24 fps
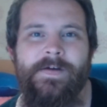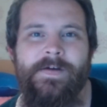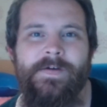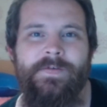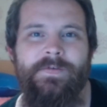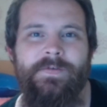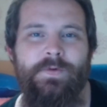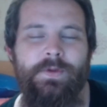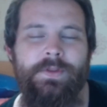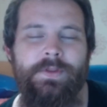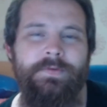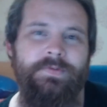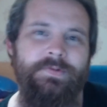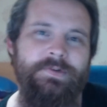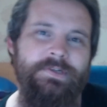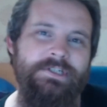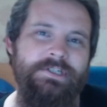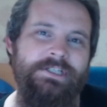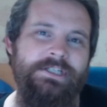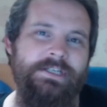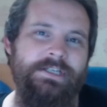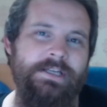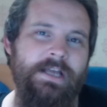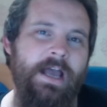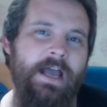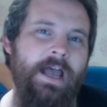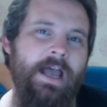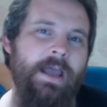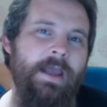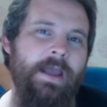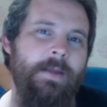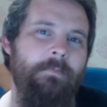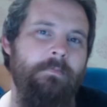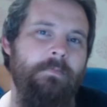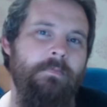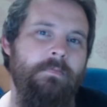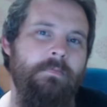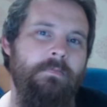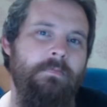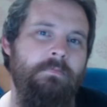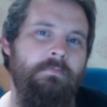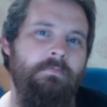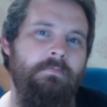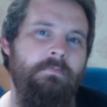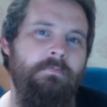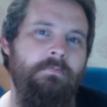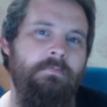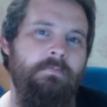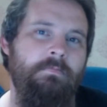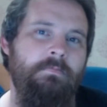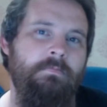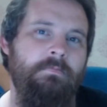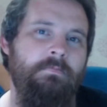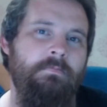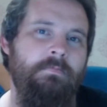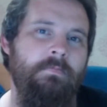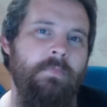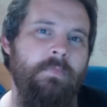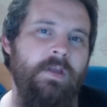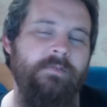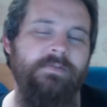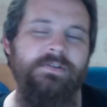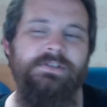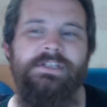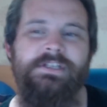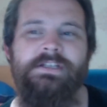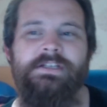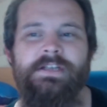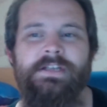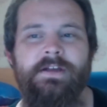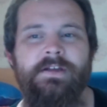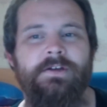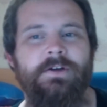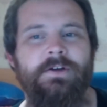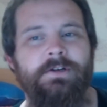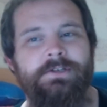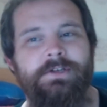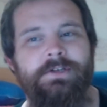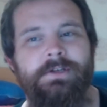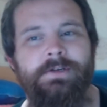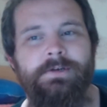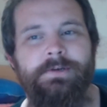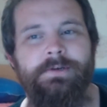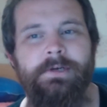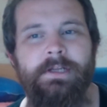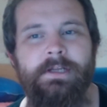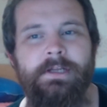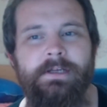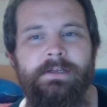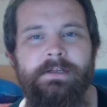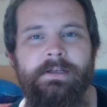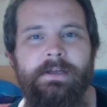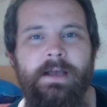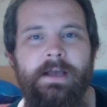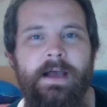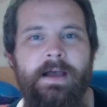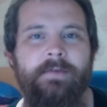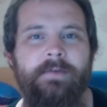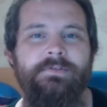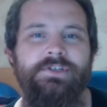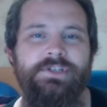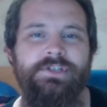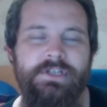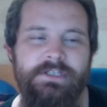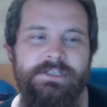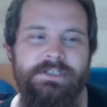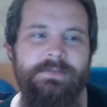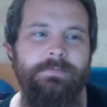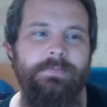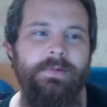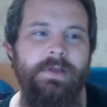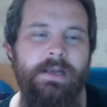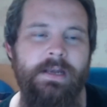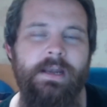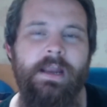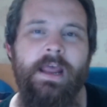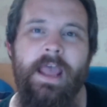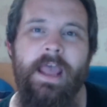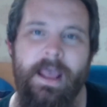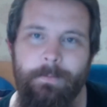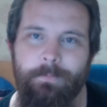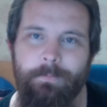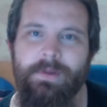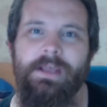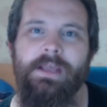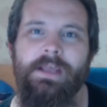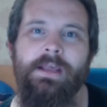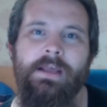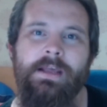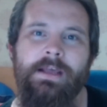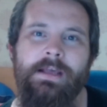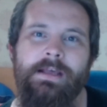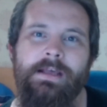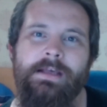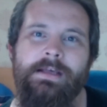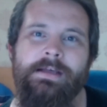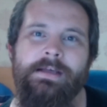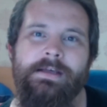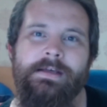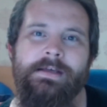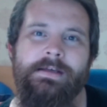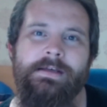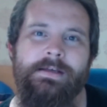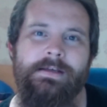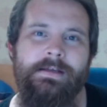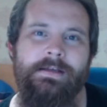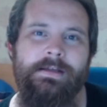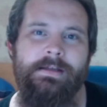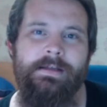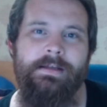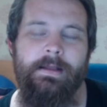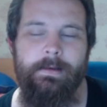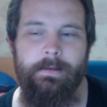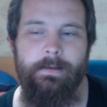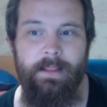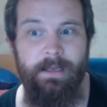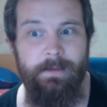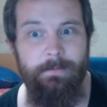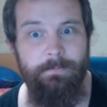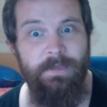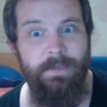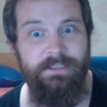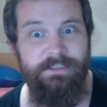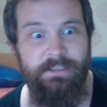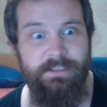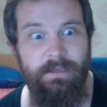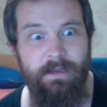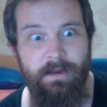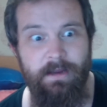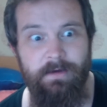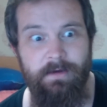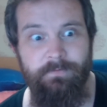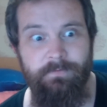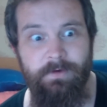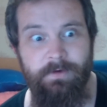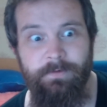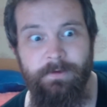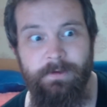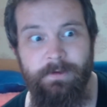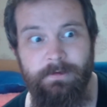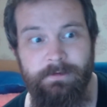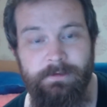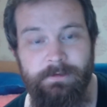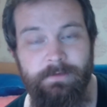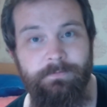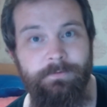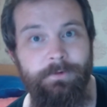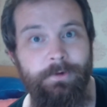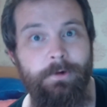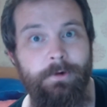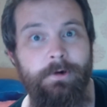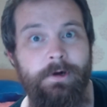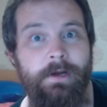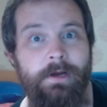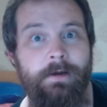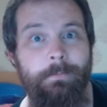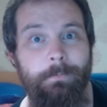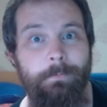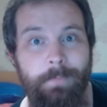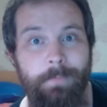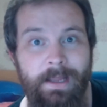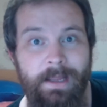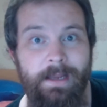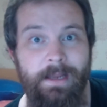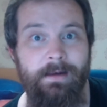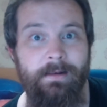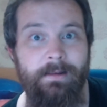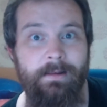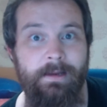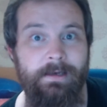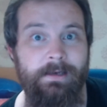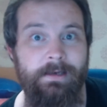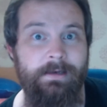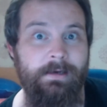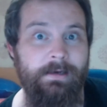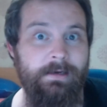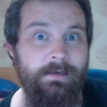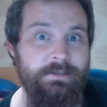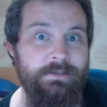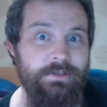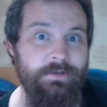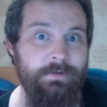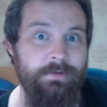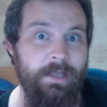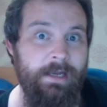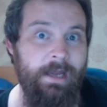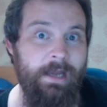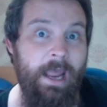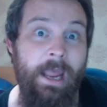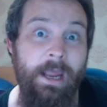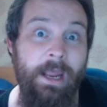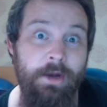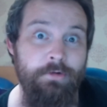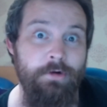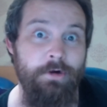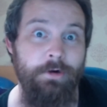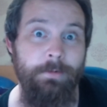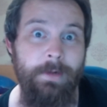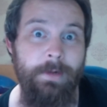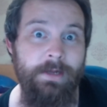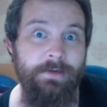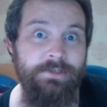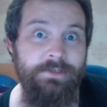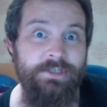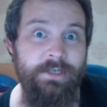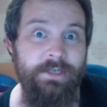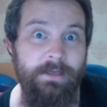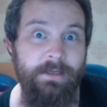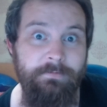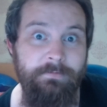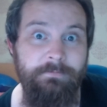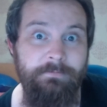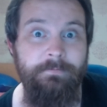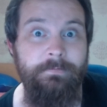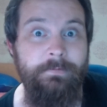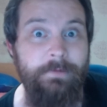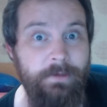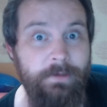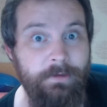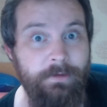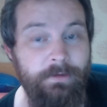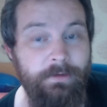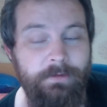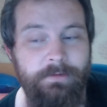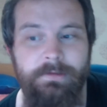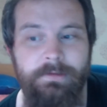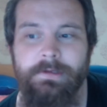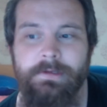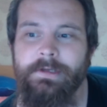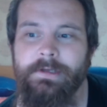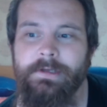For the first time, ever since I got to Korea, I've just been happy. And that makes it kind of difficult if you're in a band that needs to get aggro about stuff, you know.